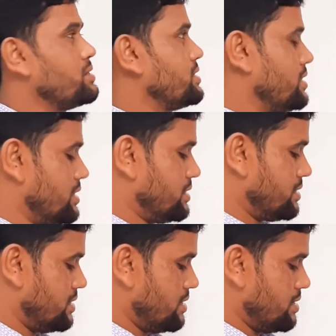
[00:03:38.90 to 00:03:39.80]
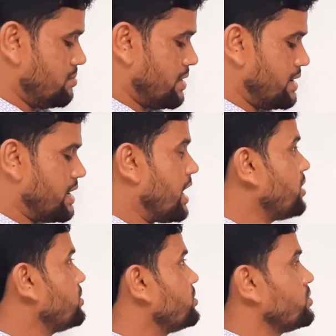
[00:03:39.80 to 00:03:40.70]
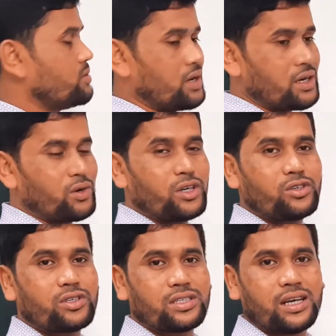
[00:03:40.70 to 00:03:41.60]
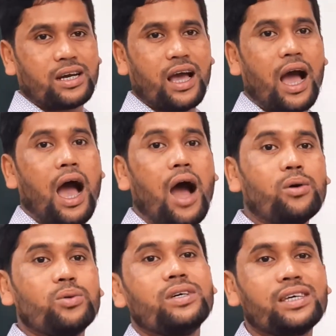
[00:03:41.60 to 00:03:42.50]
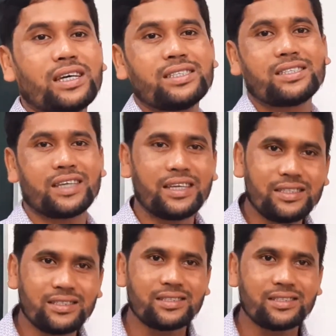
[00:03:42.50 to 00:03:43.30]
sentence, but now we are going to start how we can change